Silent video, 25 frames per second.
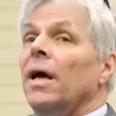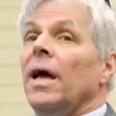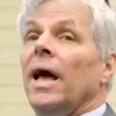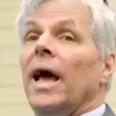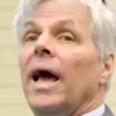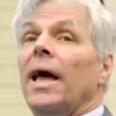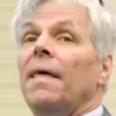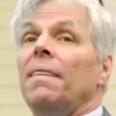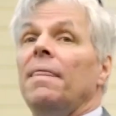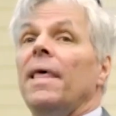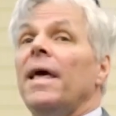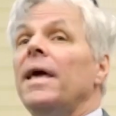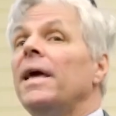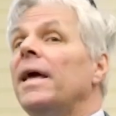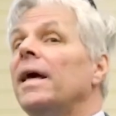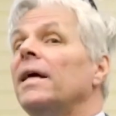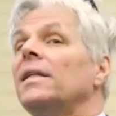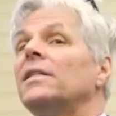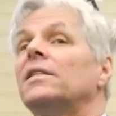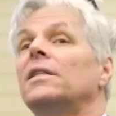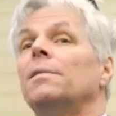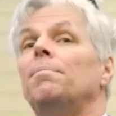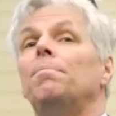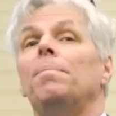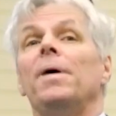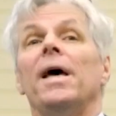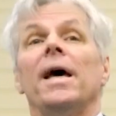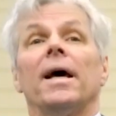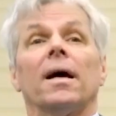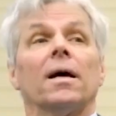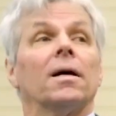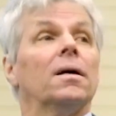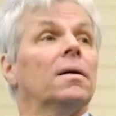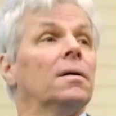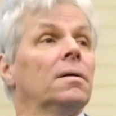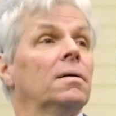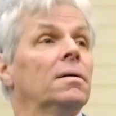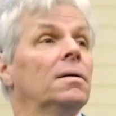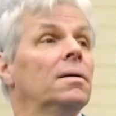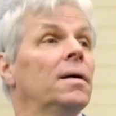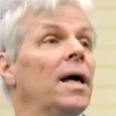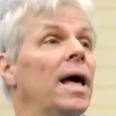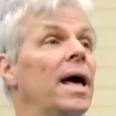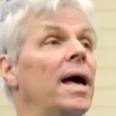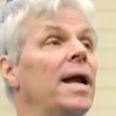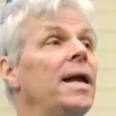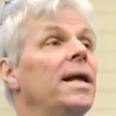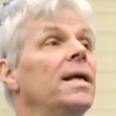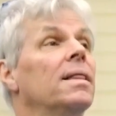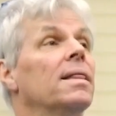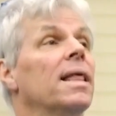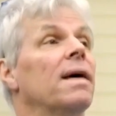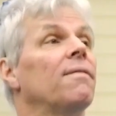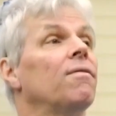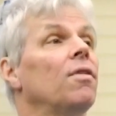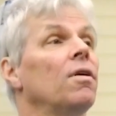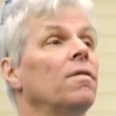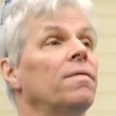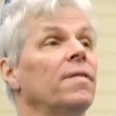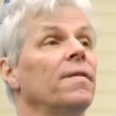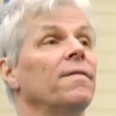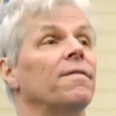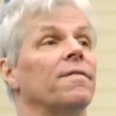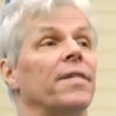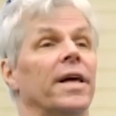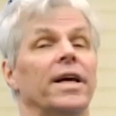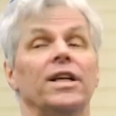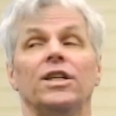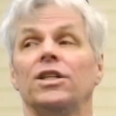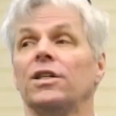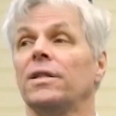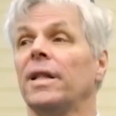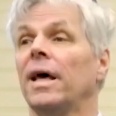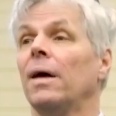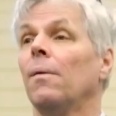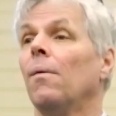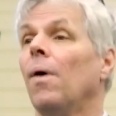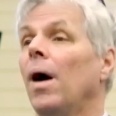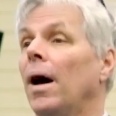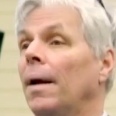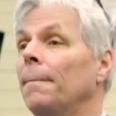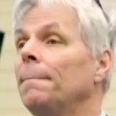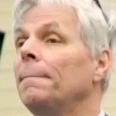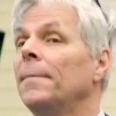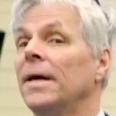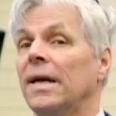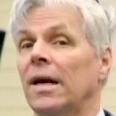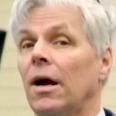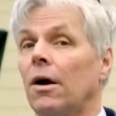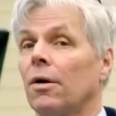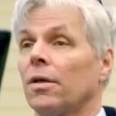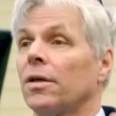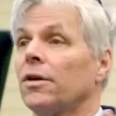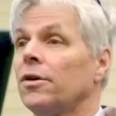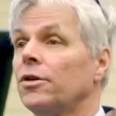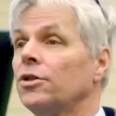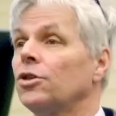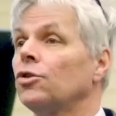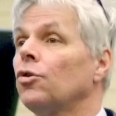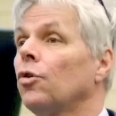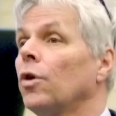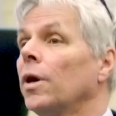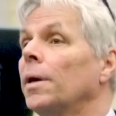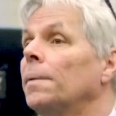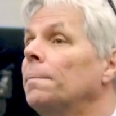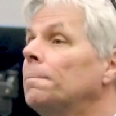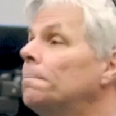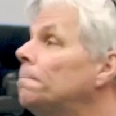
And they get to pick any level of inflation they want in our little story.